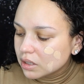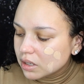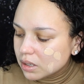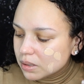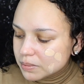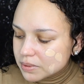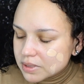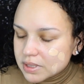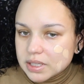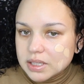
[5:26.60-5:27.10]

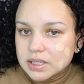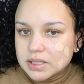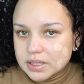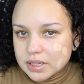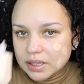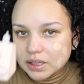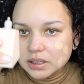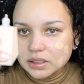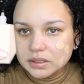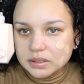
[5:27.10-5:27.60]
I'm just going to
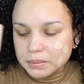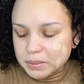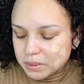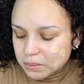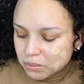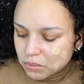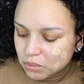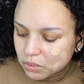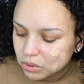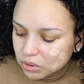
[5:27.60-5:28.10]
take a little bit
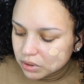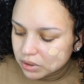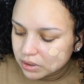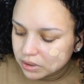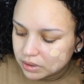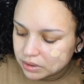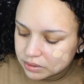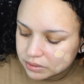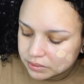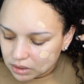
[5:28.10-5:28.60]

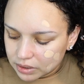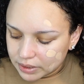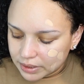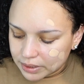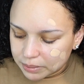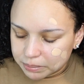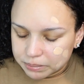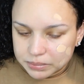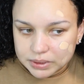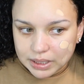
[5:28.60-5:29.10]
more,
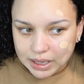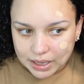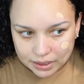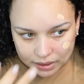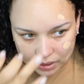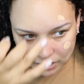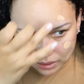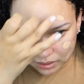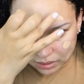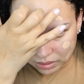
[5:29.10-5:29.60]
keep
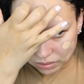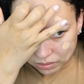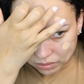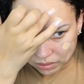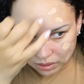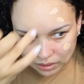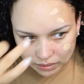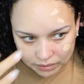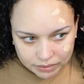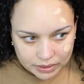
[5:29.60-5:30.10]
dotting it
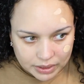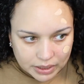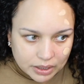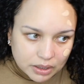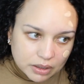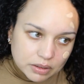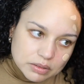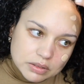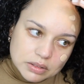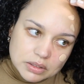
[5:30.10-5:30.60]
all
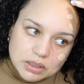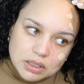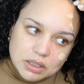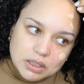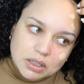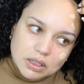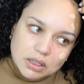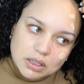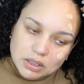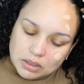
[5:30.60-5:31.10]
around.
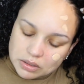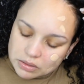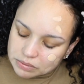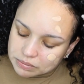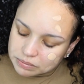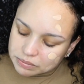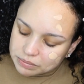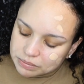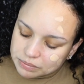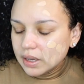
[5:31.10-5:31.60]

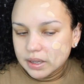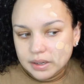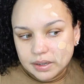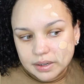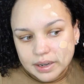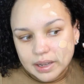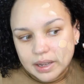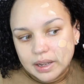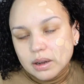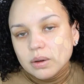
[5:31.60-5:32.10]
And
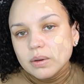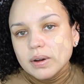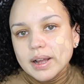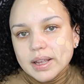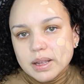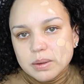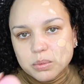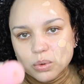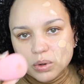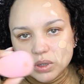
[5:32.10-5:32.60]
now I
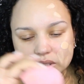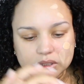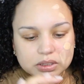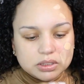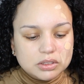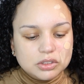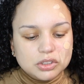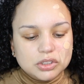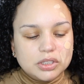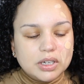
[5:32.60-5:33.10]
am going
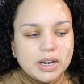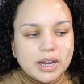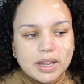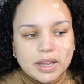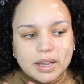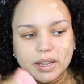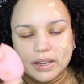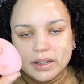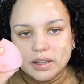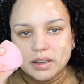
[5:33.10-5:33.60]
to
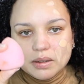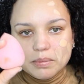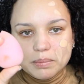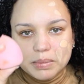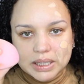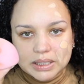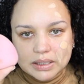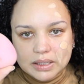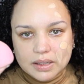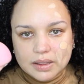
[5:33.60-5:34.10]
try
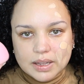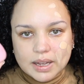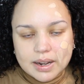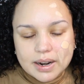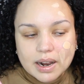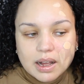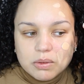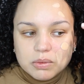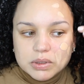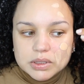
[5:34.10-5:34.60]
blending that
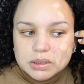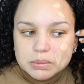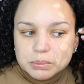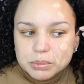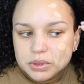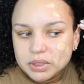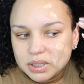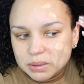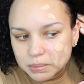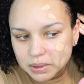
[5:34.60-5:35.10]
out with the
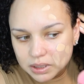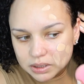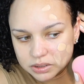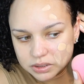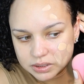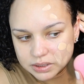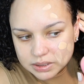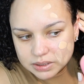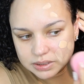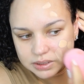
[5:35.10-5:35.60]
beauty
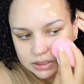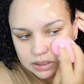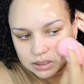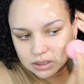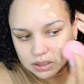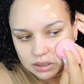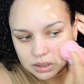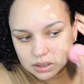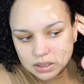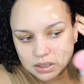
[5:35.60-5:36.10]
blender to
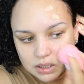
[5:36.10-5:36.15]
see